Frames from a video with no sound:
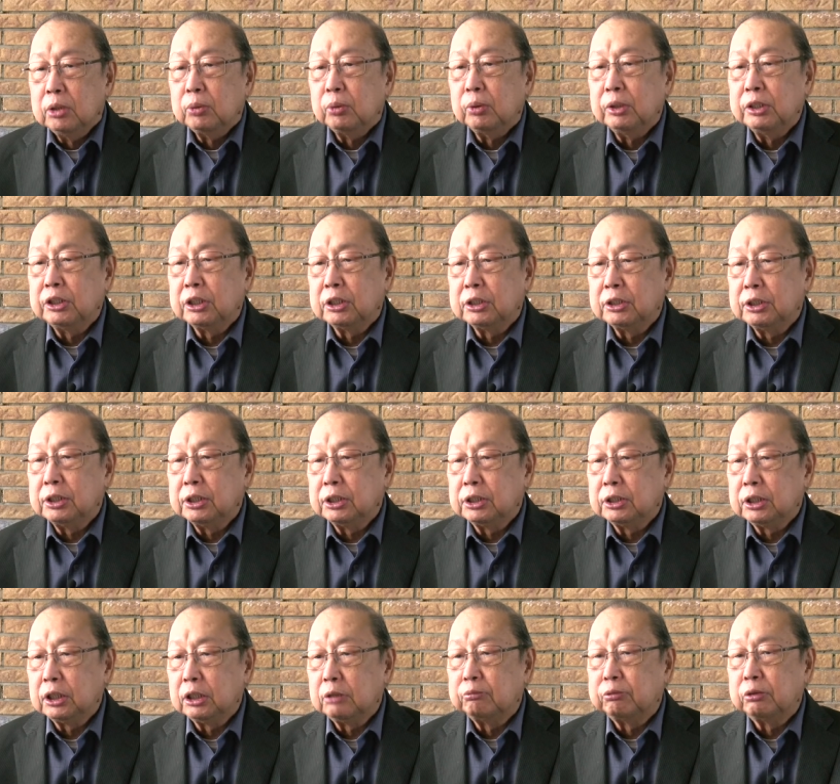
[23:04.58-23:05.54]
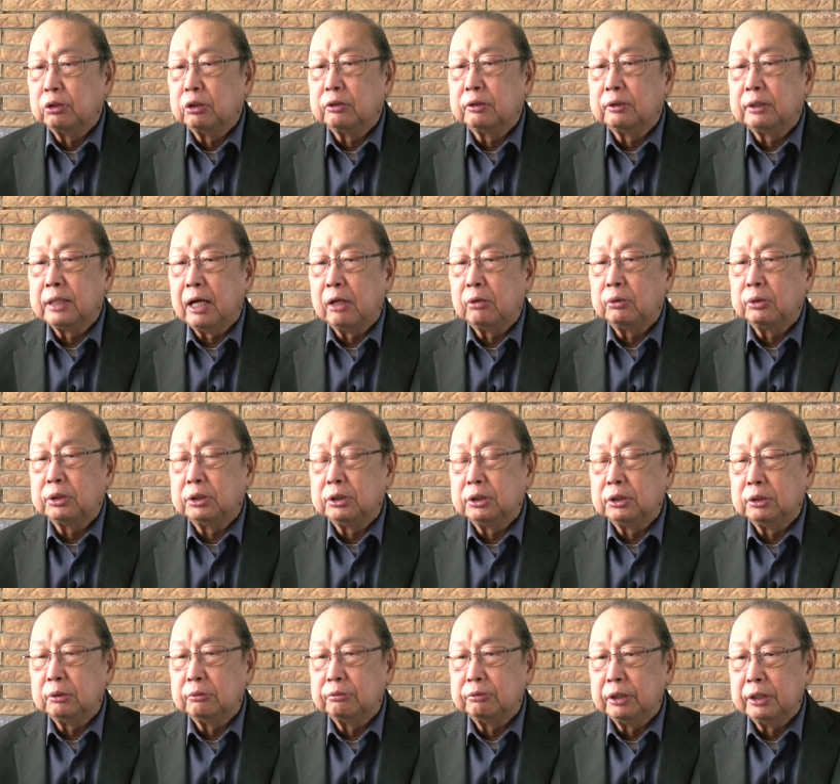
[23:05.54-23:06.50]
which existed for
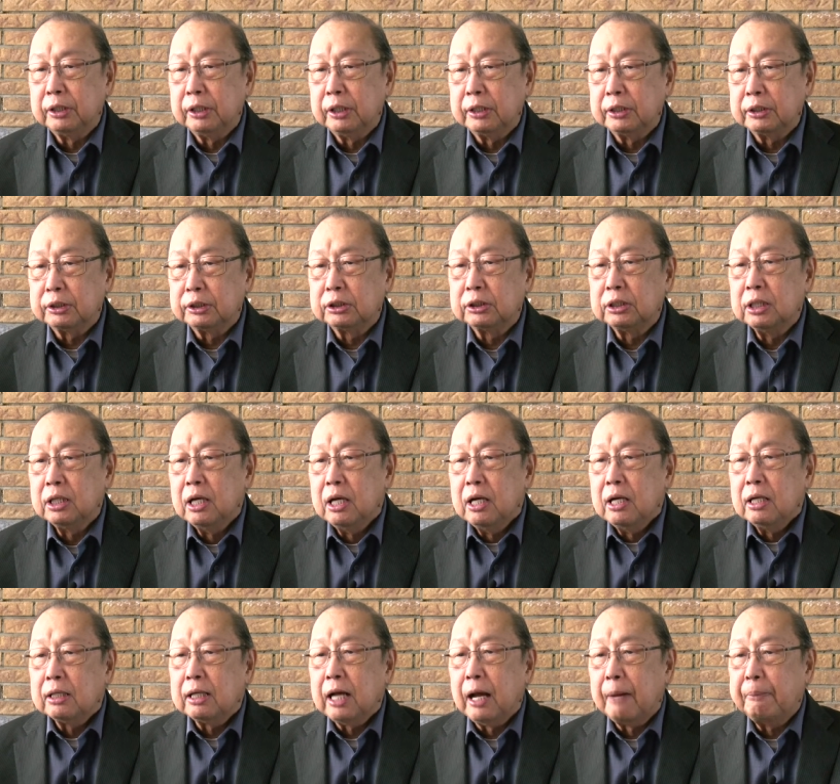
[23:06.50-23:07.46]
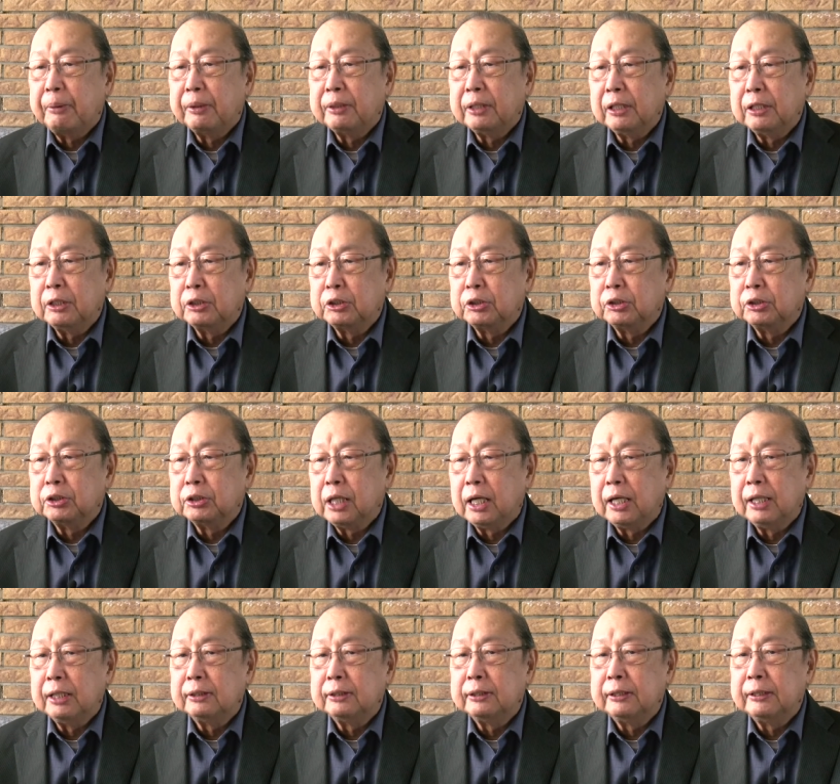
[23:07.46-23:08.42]
thousands of years. Capitalist
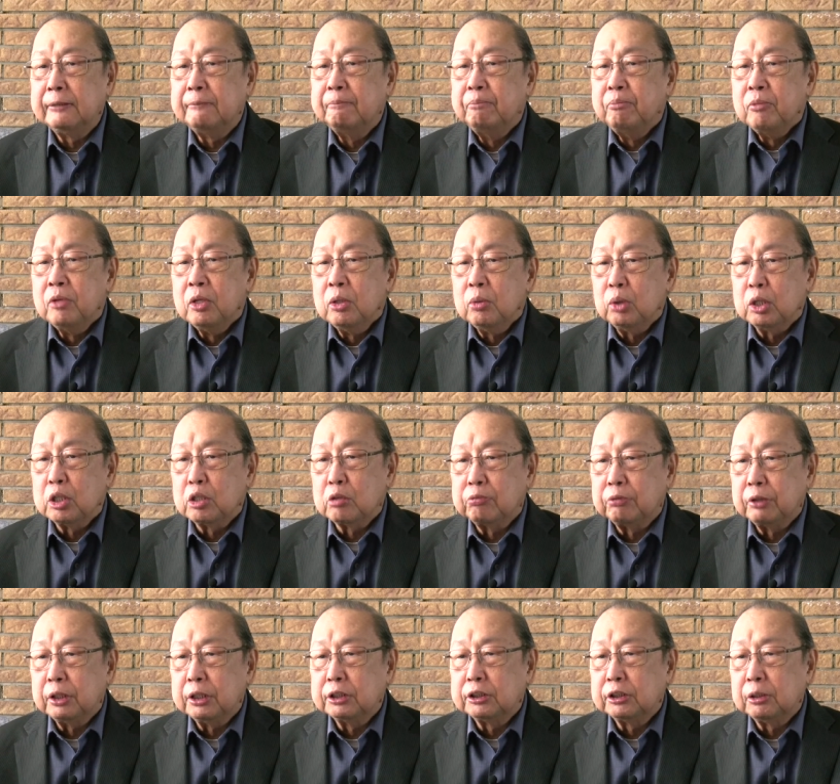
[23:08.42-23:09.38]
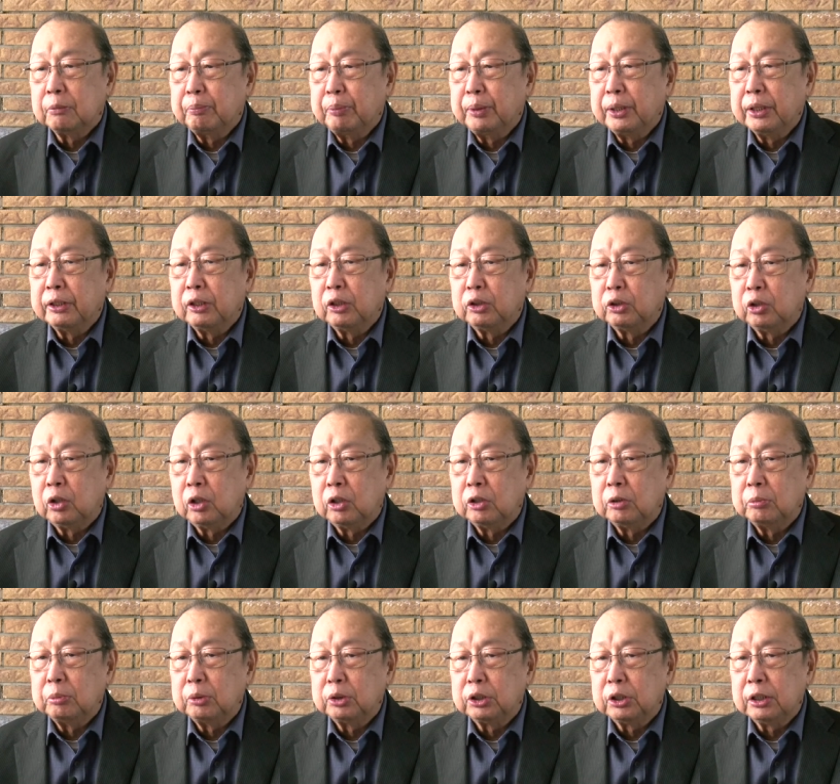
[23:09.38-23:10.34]
society which first appeared
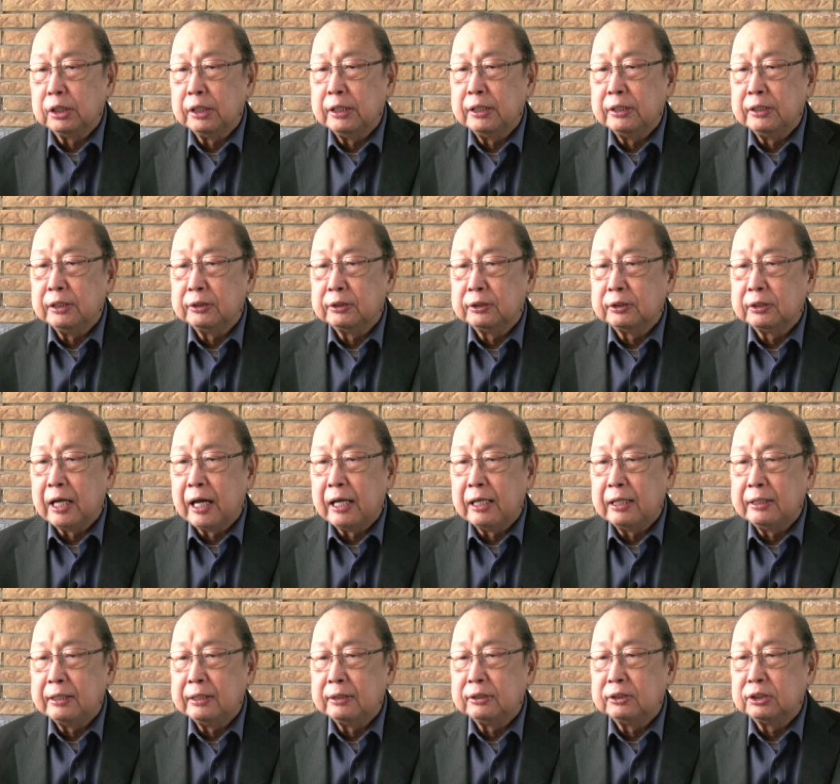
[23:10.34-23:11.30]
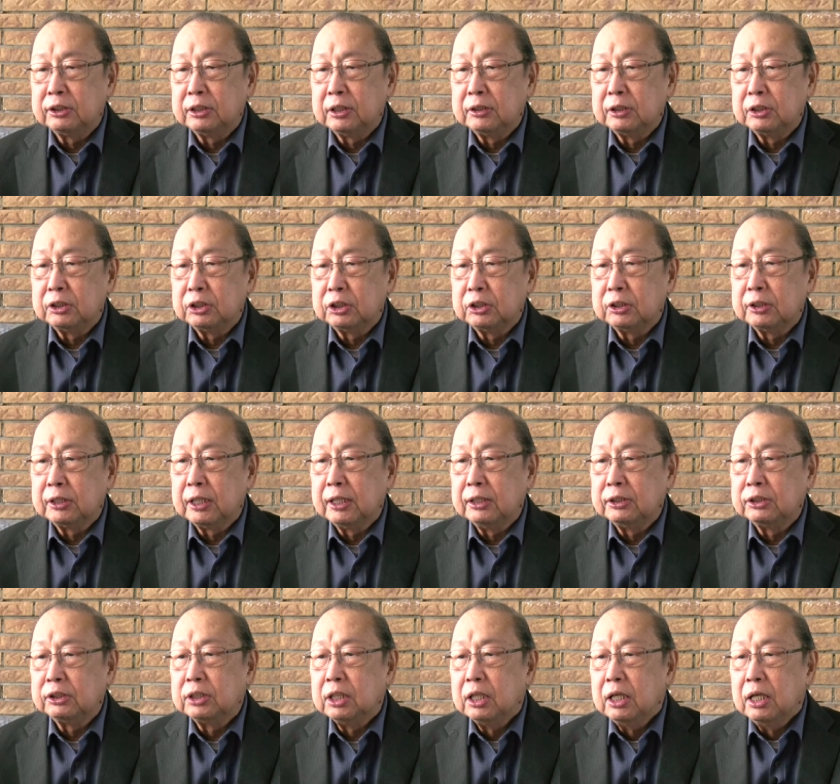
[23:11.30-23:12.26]
autonomously in the Italian
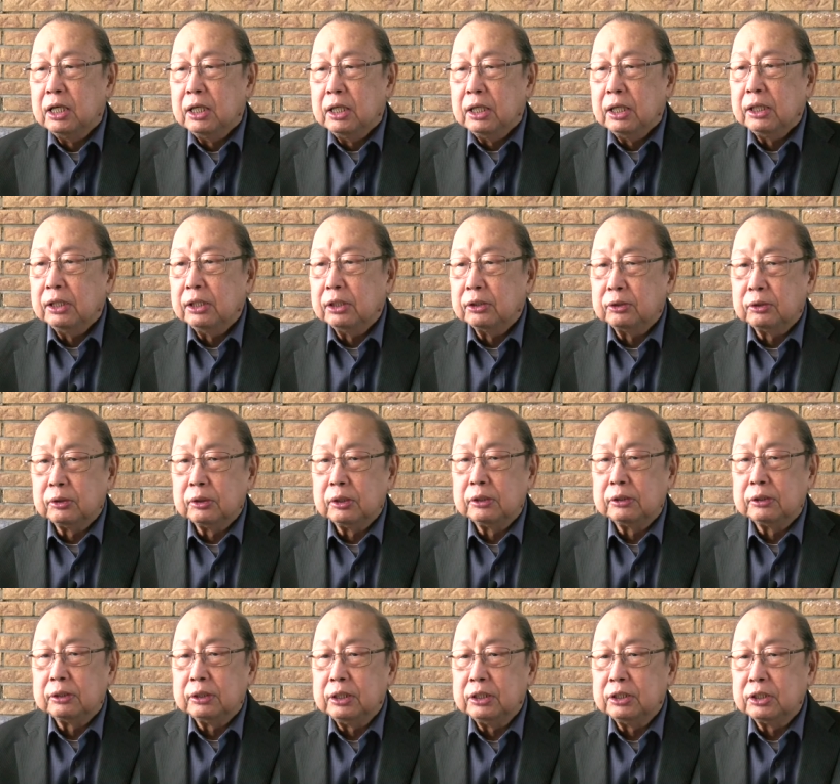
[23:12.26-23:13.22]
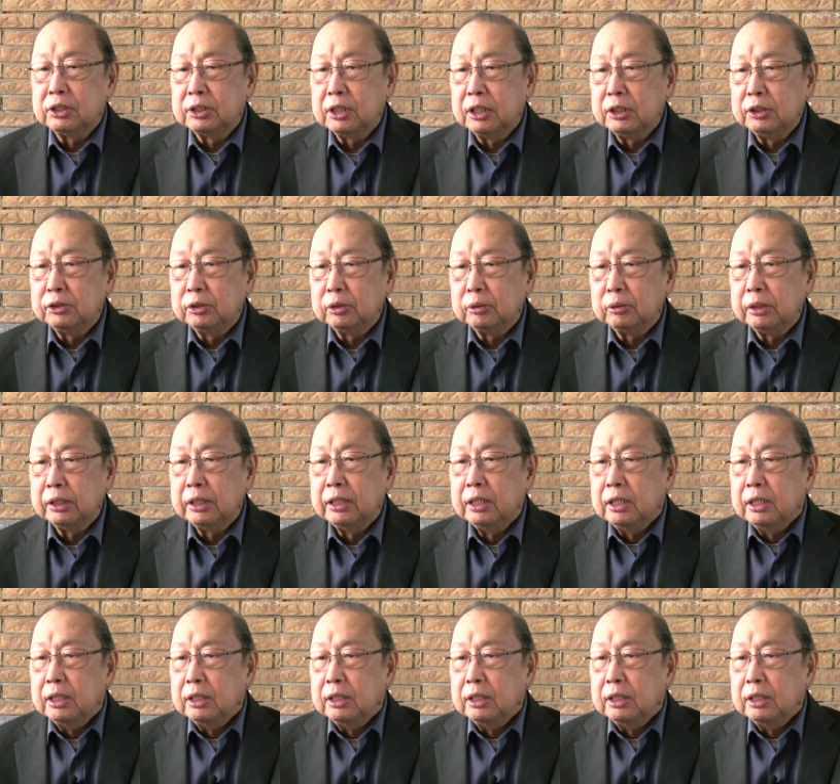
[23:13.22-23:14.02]
city-states in the 13th century,